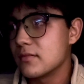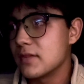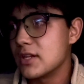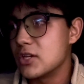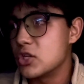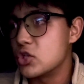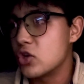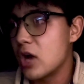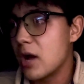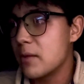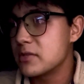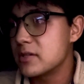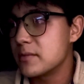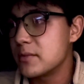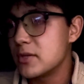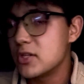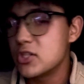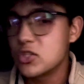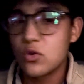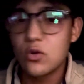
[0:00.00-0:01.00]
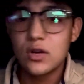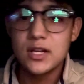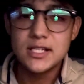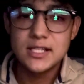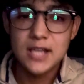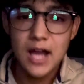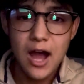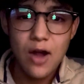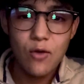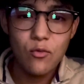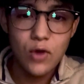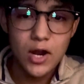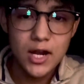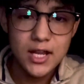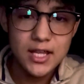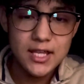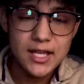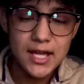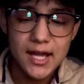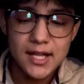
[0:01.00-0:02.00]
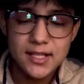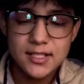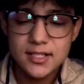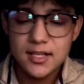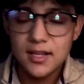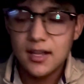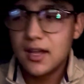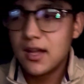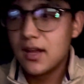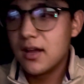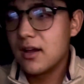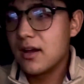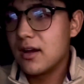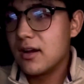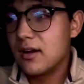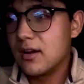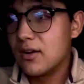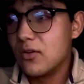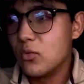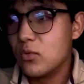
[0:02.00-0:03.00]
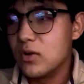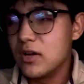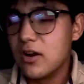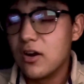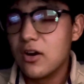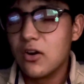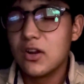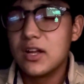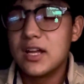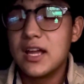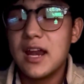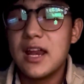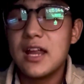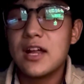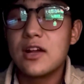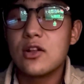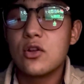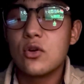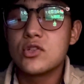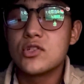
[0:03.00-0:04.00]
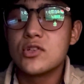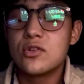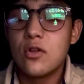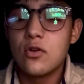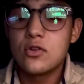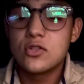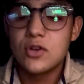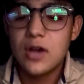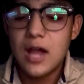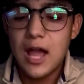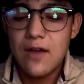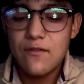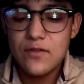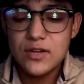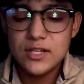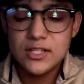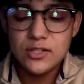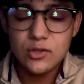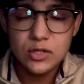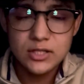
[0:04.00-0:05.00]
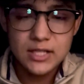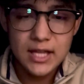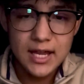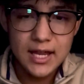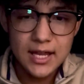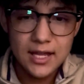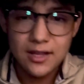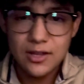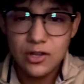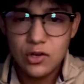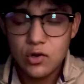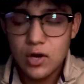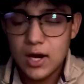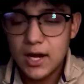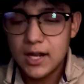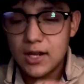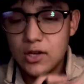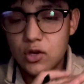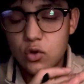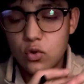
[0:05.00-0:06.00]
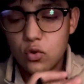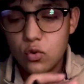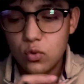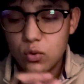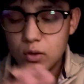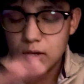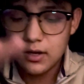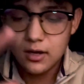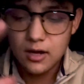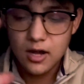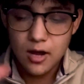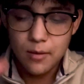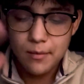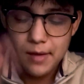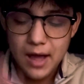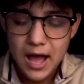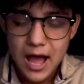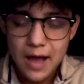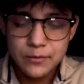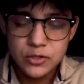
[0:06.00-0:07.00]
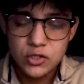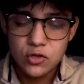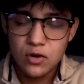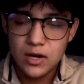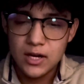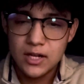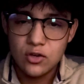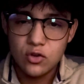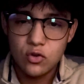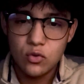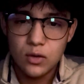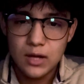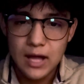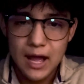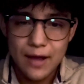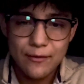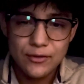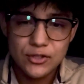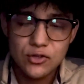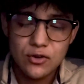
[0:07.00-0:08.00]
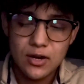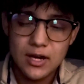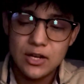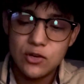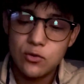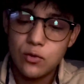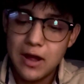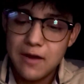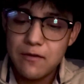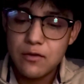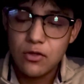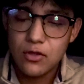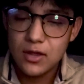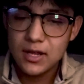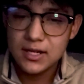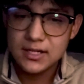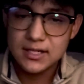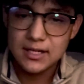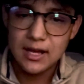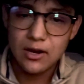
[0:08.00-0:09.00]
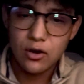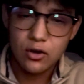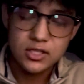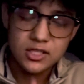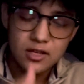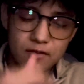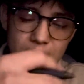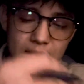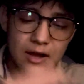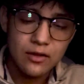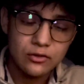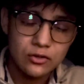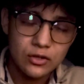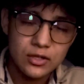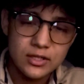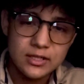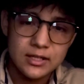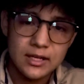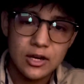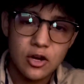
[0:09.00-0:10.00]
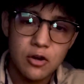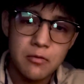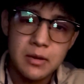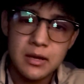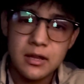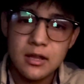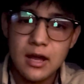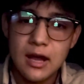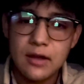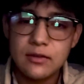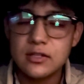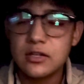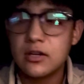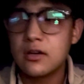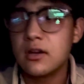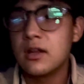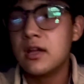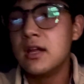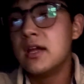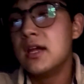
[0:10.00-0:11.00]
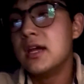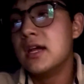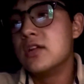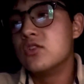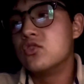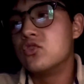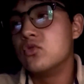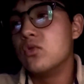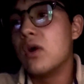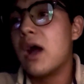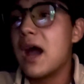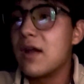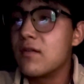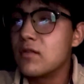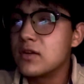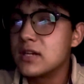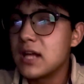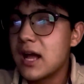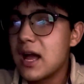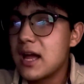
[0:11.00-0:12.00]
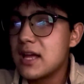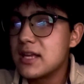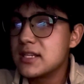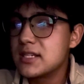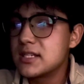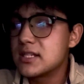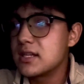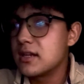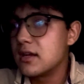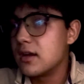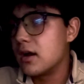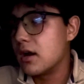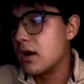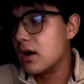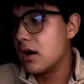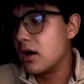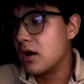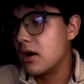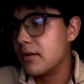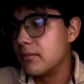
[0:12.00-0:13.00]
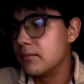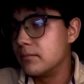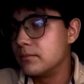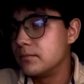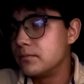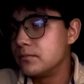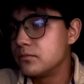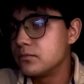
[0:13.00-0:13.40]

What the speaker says: dropshipping store is not ready yet. We are getting closer and closer every single day, creating new apps, creating new accounts, creating new everything to get our stuff out there, to get our media out there, to advertise and